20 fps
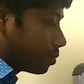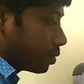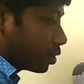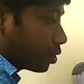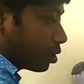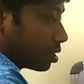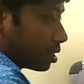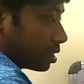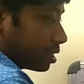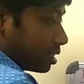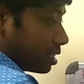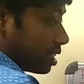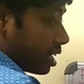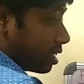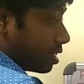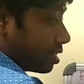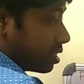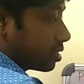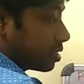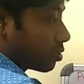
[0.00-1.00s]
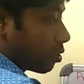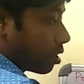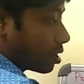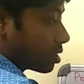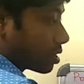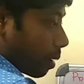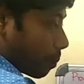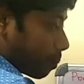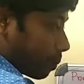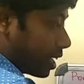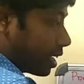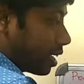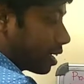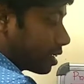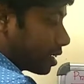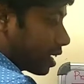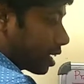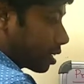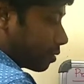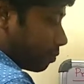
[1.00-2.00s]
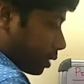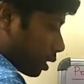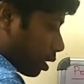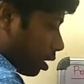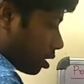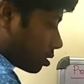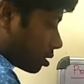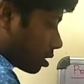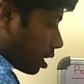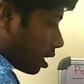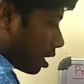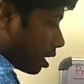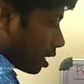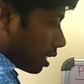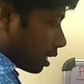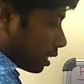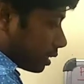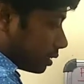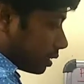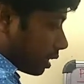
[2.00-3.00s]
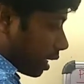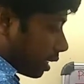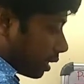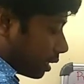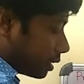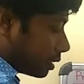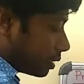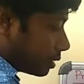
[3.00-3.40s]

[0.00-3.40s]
because here it is called supply air duct because the